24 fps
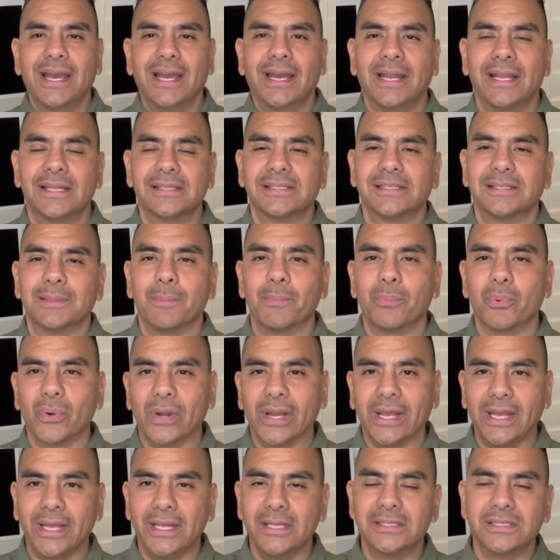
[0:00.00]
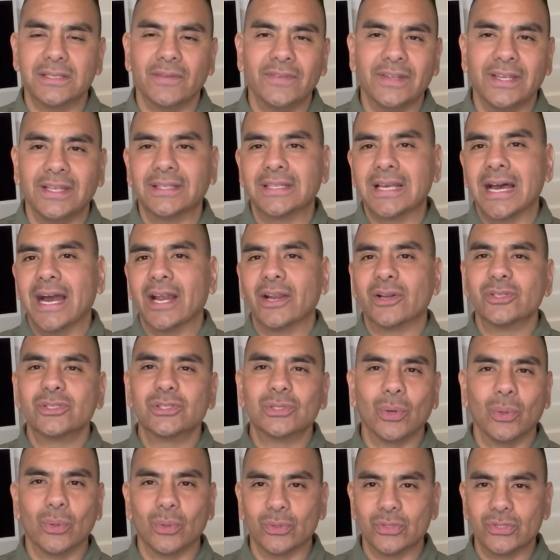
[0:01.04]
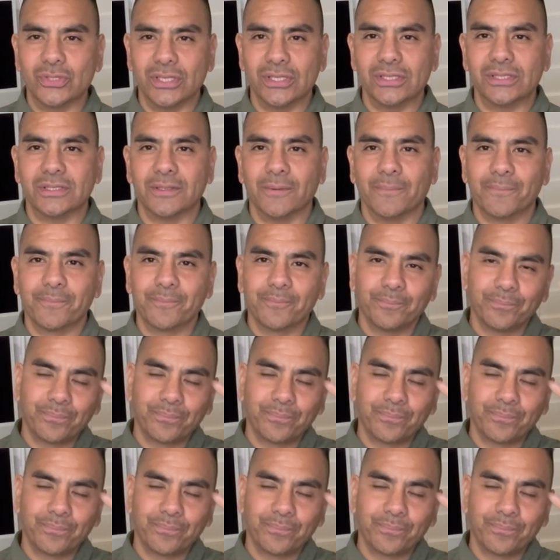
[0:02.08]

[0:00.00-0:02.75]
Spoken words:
and it's the brains of the entire solar system.